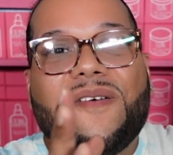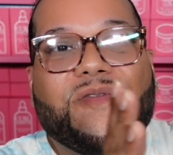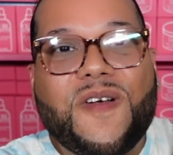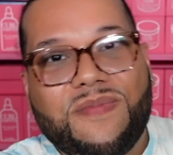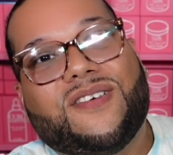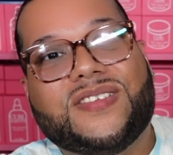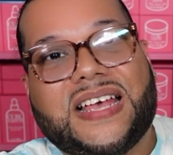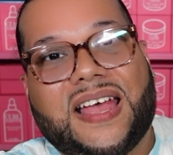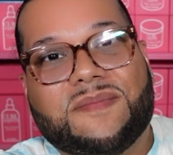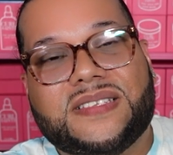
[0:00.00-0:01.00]
from those
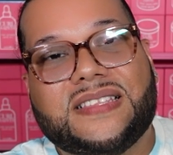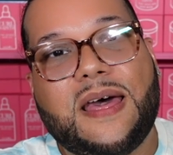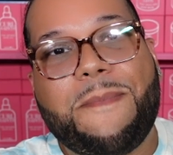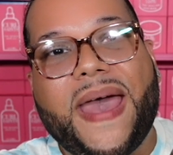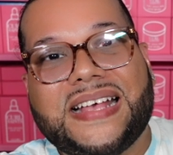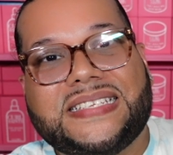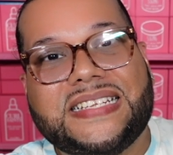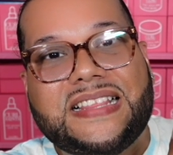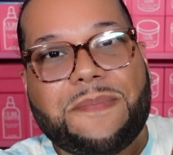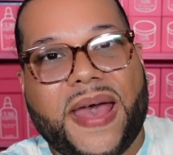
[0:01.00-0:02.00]
times. The past is
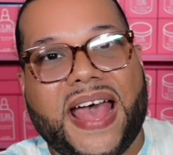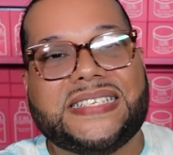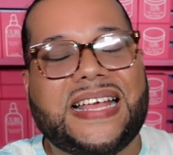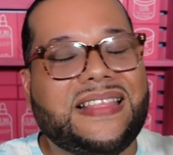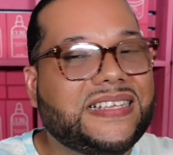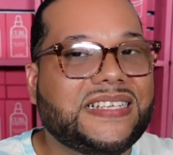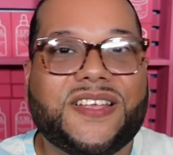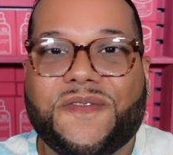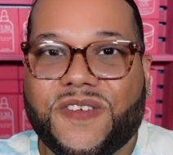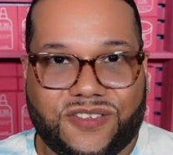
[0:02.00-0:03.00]
in the past, and this is
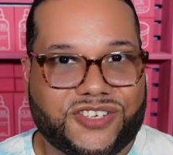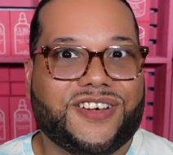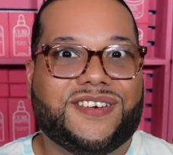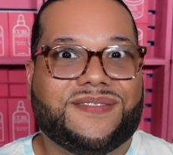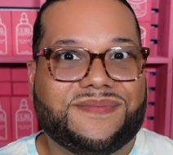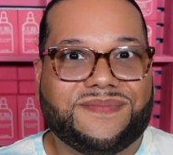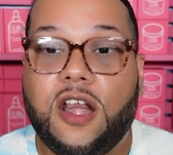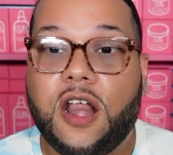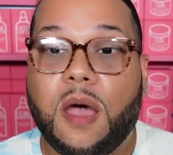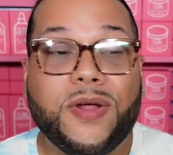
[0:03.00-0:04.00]
the future.
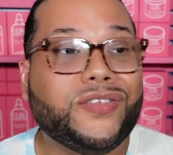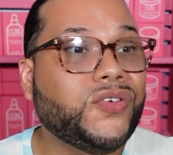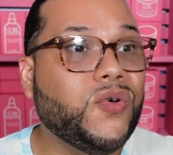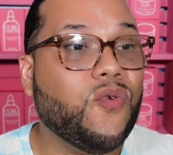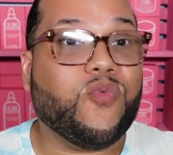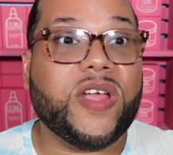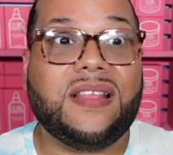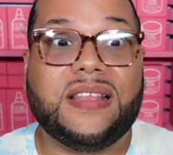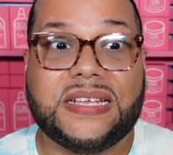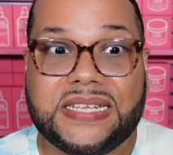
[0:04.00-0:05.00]
Number two,
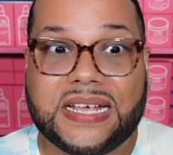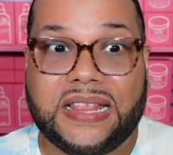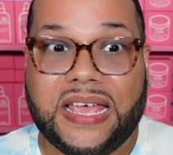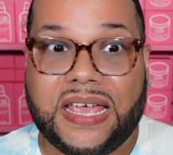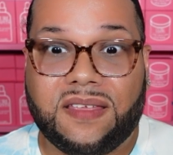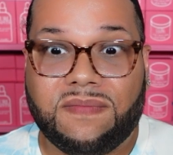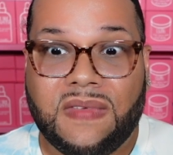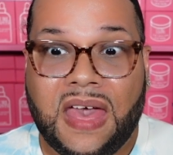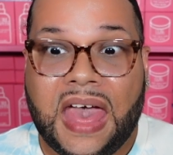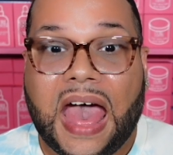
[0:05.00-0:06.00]
realistically,
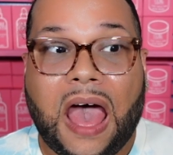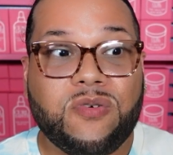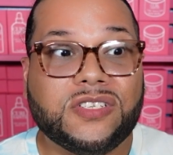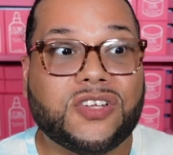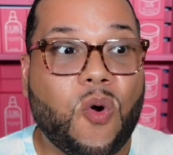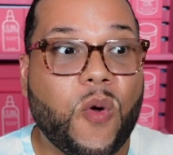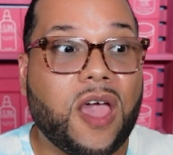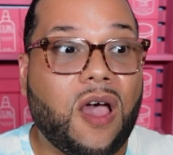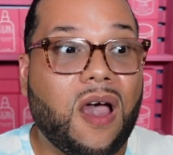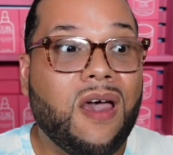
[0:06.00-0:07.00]
I was
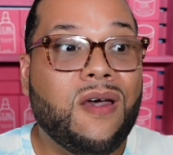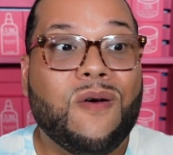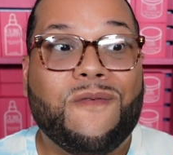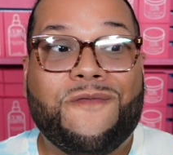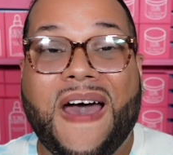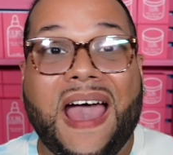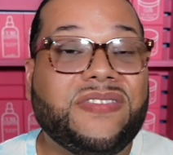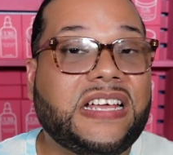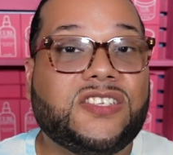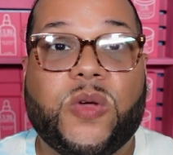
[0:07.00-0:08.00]
going
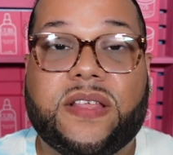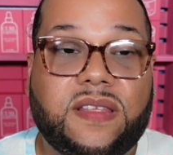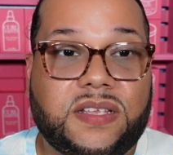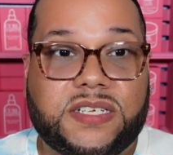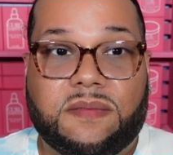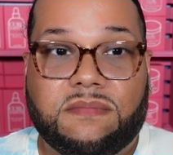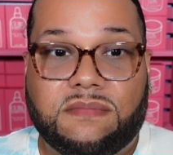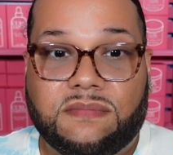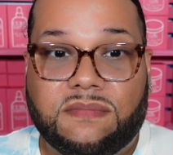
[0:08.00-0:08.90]
5 days a week to the gym.